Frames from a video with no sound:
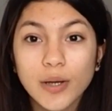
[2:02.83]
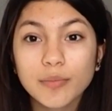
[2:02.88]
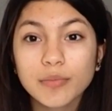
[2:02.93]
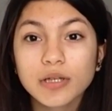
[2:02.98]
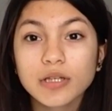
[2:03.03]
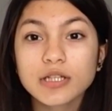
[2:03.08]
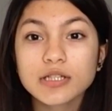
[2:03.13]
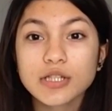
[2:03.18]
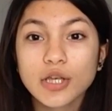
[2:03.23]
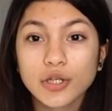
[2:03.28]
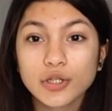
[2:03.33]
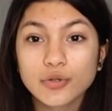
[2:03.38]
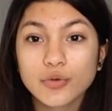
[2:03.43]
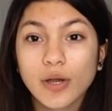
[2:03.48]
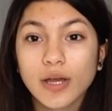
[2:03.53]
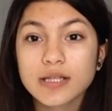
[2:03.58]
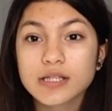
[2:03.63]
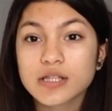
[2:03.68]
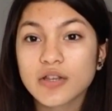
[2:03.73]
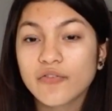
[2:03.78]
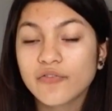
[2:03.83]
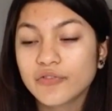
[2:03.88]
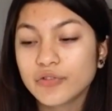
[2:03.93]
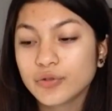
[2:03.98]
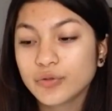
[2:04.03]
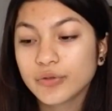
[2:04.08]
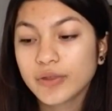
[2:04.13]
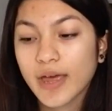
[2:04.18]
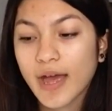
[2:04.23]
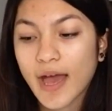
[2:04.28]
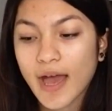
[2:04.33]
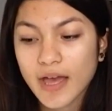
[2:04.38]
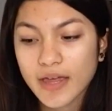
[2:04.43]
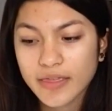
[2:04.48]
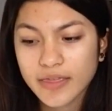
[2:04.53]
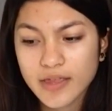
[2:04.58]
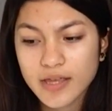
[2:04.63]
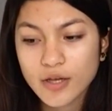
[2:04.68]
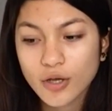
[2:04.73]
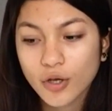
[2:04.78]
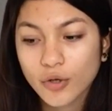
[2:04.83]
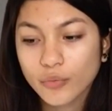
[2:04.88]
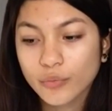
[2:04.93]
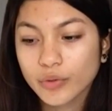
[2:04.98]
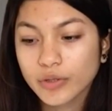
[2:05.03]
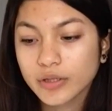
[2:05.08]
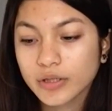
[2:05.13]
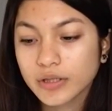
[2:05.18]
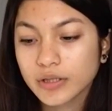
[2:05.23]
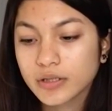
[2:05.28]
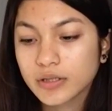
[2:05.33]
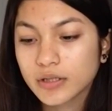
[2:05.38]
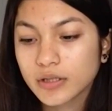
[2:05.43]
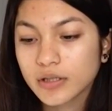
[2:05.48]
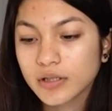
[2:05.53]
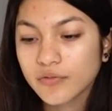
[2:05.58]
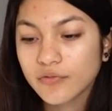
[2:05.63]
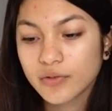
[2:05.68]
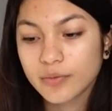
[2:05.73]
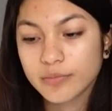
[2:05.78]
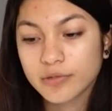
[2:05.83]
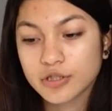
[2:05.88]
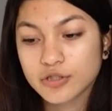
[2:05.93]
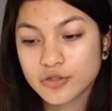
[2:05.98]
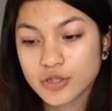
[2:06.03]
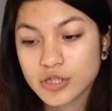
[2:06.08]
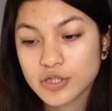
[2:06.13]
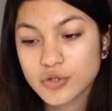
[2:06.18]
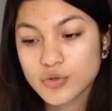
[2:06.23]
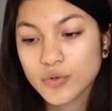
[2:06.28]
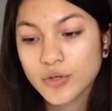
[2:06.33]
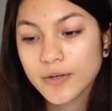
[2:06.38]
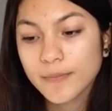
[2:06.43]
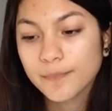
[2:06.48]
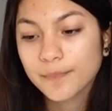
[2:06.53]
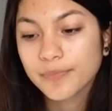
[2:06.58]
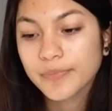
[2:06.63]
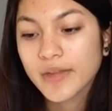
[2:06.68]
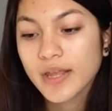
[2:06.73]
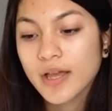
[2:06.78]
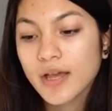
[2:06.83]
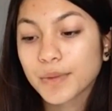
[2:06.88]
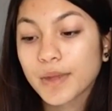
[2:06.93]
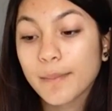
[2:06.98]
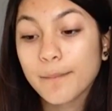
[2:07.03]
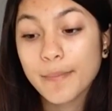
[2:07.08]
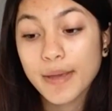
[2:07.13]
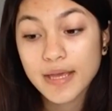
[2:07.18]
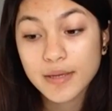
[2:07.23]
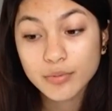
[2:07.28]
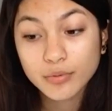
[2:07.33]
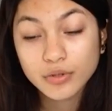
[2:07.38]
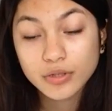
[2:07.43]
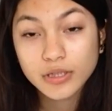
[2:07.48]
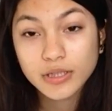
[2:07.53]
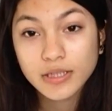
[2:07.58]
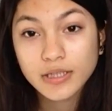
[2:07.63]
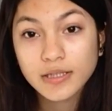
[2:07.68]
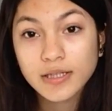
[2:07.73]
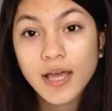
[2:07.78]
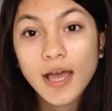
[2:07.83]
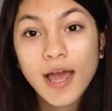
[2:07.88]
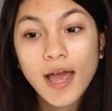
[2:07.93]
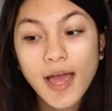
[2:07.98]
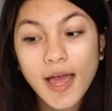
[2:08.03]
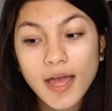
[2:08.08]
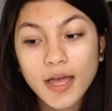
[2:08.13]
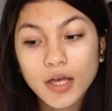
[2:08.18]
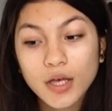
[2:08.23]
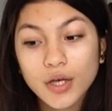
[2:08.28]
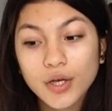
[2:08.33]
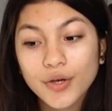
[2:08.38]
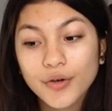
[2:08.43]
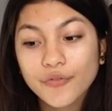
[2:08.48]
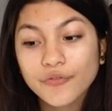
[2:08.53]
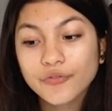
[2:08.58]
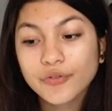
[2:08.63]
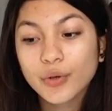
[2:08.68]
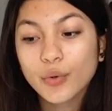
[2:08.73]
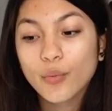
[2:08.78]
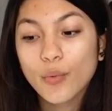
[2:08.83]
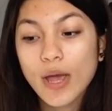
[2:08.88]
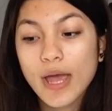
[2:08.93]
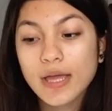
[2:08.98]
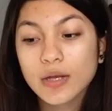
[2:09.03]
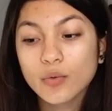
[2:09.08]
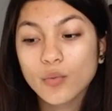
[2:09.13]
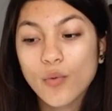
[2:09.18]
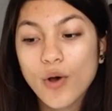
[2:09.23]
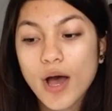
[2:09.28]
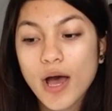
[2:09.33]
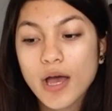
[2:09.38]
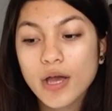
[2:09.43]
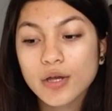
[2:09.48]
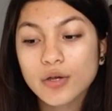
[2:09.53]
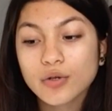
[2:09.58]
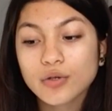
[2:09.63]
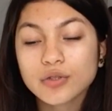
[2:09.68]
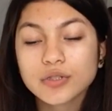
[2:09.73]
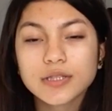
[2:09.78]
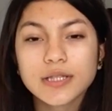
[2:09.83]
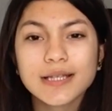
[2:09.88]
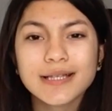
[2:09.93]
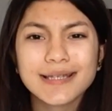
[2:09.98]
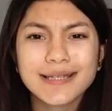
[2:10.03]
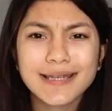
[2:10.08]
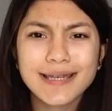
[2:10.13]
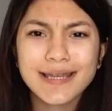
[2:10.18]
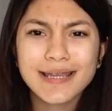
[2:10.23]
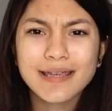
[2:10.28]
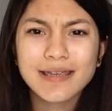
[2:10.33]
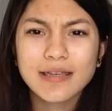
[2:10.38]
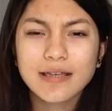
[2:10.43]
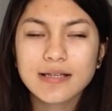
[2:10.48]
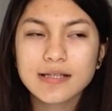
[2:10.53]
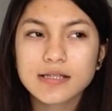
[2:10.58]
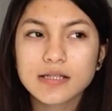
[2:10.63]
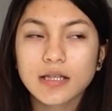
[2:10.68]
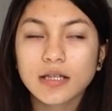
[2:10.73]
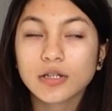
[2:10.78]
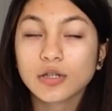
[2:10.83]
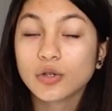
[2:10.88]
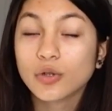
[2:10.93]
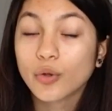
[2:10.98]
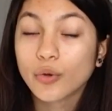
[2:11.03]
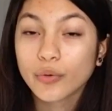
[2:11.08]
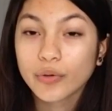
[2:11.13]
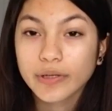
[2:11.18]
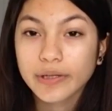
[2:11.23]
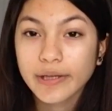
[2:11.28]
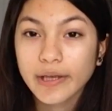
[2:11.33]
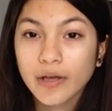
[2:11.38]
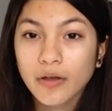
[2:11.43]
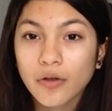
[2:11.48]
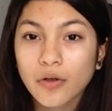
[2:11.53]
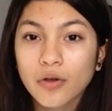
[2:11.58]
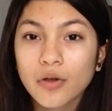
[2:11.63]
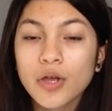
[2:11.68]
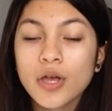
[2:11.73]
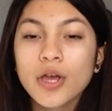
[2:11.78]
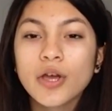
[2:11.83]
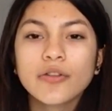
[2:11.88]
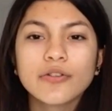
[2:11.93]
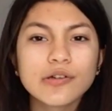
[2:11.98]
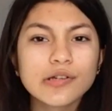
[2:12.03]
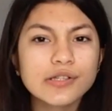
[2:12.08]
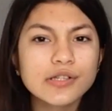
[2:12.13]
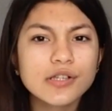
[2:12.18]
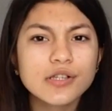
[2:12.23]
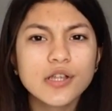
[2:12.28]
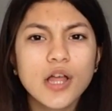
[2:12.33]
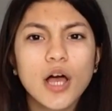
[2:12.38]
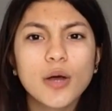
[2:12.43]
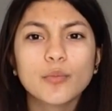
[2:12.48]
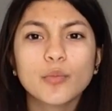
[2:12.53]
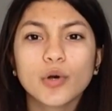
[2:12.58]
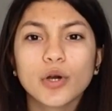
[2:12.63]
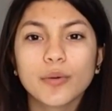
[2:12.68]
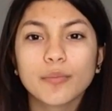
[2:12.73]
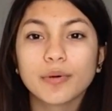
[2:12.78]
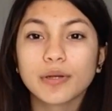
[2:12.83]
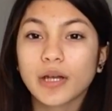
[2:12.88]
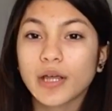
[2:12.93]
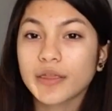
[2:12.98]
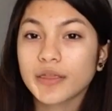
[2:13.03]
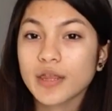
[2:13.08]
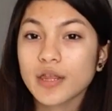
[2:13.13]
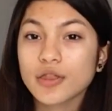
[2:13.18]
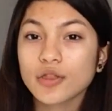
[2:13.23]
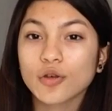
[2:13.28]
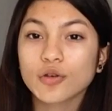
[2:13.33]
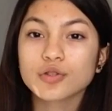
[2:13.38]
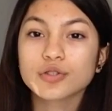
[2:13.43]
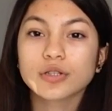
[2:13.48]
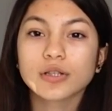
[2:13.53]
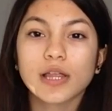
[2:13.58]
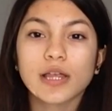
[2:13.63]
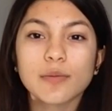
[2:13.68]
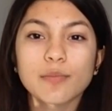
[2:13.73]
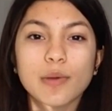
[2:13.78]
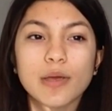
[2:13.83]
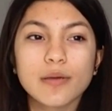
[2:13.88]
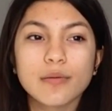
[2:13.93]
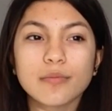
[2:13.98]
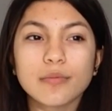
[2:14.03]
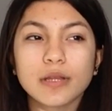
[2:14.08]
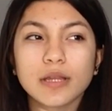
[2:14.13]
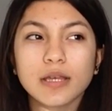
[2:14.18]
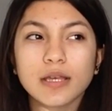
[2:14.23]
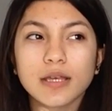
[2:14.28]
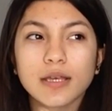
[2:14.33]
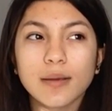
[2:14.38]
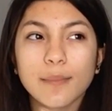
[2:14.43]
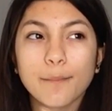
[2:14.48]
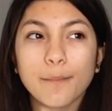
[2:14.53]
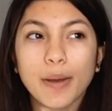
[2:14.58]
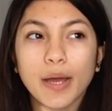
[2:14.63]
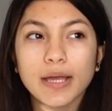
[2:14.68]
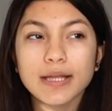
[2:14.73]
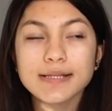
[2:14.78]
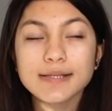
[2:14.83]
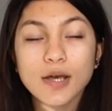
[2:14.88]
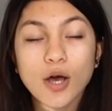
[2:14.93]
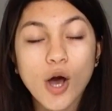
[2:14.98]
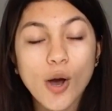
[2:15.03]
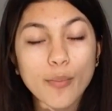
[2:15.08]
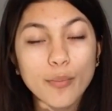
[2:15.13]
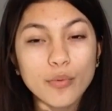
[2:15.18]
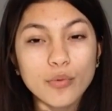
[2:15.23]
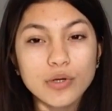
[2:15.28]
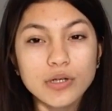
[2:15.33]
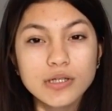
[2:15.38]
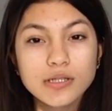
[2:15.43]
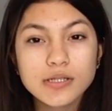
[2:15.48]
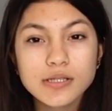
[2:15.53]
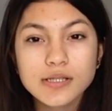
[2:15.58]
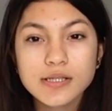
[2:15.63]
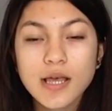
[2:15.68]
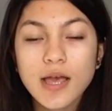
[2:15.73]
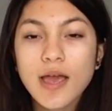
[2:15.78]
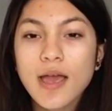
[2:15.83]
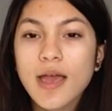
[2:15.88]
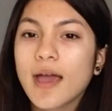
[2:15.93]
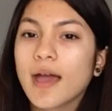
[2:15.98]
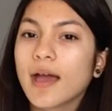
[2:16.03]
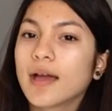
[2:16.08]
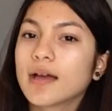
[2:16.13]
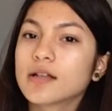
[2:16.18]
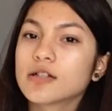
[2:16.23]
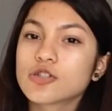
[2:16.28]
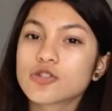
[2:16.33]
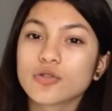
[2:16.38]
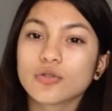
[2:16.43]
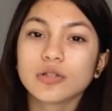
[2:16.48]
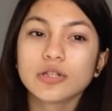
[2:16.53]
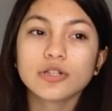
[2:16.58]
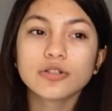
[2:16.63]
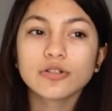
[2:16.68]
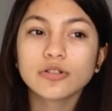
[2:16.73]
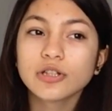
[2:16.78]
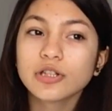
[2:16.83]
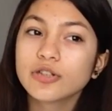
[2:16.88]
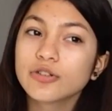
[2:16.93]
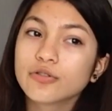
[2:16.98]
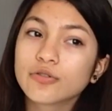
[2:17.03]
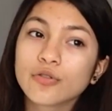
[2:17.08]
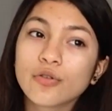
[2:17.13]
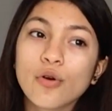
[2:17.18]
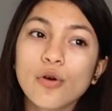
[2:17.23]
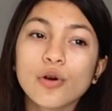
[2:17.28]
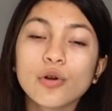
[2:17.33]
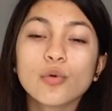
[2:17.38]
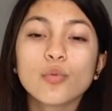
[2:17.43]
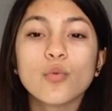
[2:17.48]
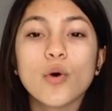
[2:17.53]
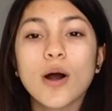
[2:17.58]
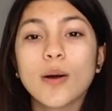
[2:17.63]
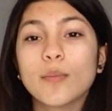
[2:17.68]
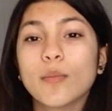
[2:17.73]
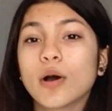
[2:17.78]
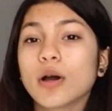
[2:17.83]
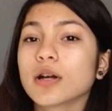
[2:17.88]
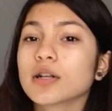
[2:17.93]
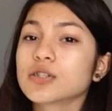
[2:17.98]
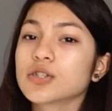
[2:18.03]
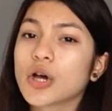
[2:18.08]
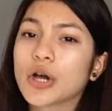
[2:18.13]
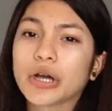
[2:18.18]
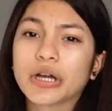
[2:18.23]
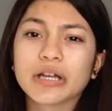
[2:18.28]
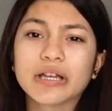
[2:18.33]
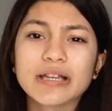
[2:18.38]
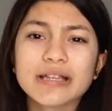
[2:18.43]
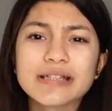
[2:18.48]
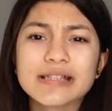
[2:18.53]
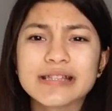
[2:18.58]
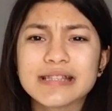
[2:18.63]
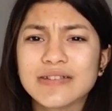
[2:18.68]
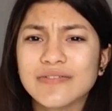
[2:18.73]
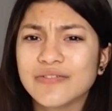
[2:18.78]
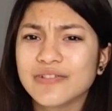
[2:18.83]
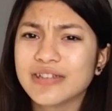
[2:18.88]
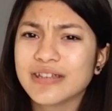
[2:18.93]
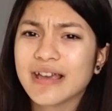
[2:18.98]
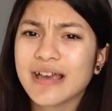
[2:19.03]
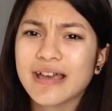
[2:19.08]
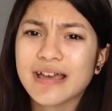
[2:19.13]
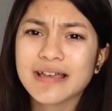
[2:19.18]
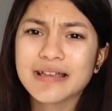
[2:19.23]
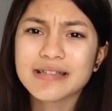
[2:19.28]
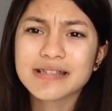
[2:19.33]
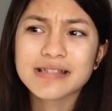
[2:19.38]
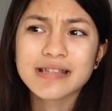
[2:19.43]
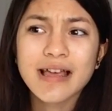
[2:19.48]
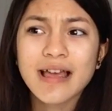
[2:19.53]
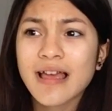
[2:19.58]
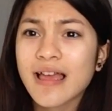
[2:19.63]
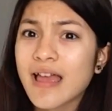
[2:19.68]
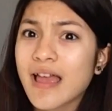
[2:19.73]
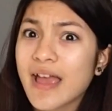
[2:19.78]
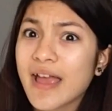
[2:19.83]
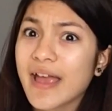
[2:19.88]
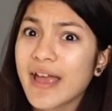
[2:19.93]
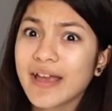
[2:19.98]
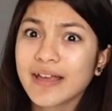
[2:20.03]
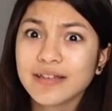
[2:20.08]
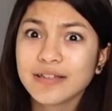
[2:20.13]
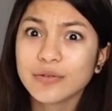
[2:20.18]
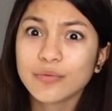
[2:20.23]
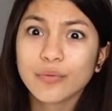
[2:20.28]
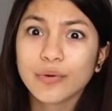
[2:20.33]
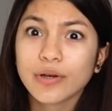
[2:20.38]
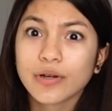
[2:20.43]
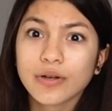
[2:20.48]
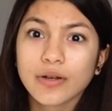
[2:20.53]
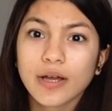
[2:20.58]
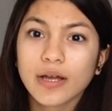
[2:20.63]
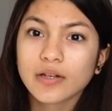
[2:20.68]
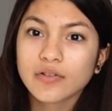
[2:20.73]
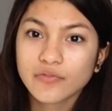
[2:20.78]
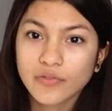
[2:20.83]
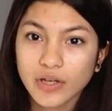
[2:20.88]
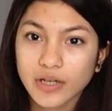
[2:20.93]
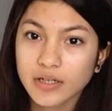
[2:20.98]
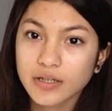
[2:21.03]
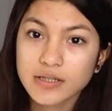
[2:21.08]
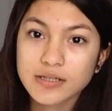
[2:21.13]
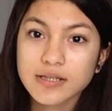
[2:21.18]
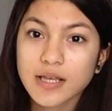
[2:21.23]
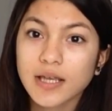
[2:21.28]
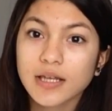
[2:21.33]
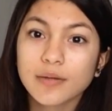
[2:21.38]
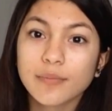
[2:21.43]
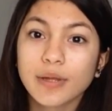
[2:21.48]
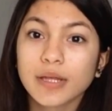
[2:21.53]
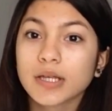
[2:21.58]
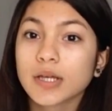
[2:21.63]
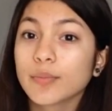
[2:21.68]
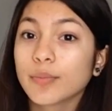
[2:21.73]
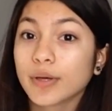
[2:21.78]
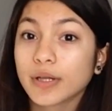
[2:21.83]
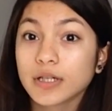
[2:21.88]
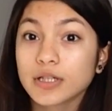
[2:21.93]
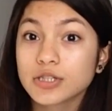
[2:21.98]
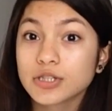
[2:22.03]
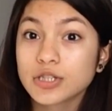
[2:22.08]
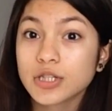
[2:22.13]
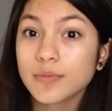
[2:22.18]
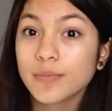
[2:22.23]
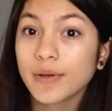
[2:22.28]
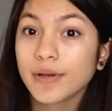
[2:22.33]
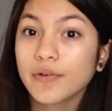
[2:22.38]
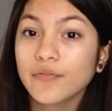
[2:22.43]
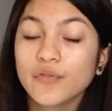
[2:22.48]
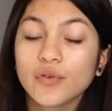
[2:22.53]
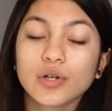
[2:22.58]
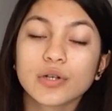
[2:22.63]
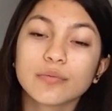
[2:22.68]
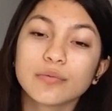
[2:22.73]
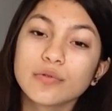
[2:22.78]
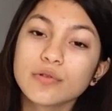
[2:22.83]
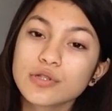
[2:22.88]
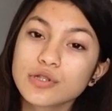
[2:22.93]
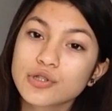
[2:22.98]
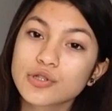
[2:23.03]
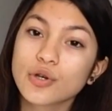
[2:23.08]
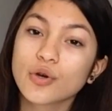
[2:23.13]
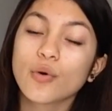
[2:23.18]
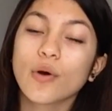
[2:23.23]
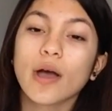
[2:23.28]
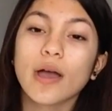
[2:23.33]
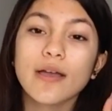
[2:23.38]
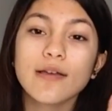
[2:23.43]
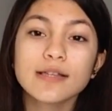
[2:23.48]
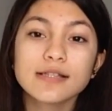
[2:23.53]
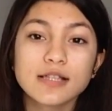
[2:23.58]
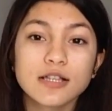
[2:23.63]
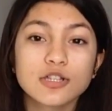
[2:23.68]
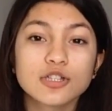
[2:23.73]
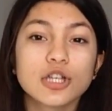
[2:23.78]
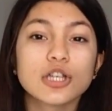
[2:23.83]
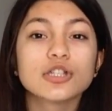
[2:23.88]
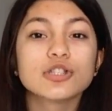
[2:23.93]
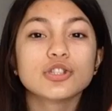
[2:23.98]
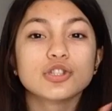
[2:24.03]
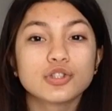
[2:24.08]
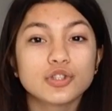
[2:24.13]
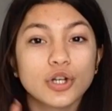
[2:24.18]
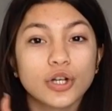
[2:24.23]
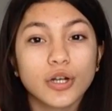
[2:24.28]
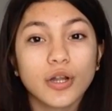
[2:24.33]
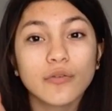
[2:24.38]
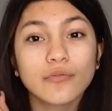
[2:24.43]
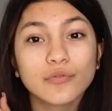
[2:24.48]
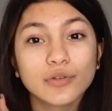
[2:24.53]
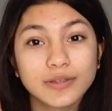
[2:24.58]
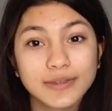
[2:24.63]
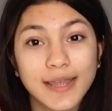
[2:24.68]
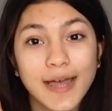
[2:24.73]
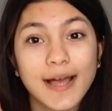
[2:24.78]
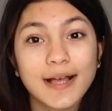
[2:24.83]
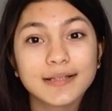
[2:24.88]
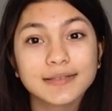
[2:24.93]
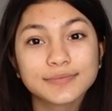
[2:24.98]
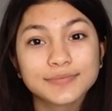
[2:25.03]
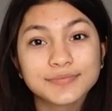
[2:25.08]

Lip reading: I'm going to tell you guys a few that I think are really good from the drugstore. Maybelline, e.l.f., Wet n Wild, NYX, L'Oreal. There's a lot more, but I think those are like mainly my top ones. And so literally you could go to Walmart, Target, CVS, anywhere and find this kind of makeup, and it's cheap and affordable, so I suggest you start off with that.